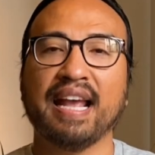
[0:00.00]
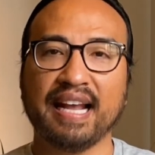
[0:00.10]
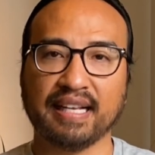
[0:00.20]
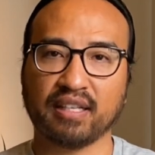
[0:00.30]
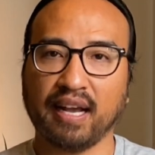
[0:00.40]

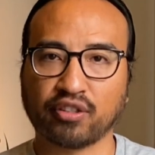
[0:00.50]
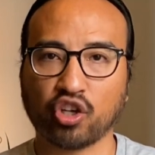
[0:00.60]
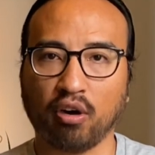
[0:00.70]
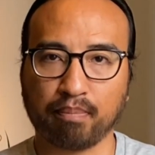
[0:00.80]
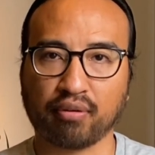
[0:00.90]
is a
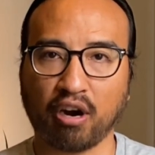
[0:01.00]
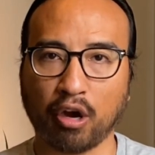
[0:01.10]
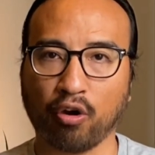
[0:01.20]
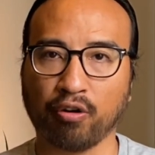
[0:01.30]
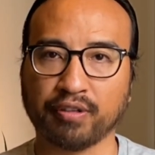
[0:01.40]
top
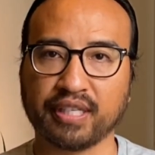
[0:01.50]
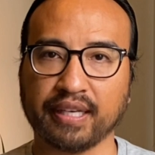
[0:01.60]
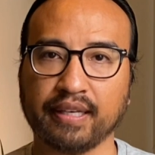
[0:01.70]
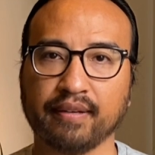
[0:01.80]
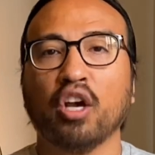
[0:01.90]

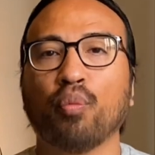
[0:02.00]
priority.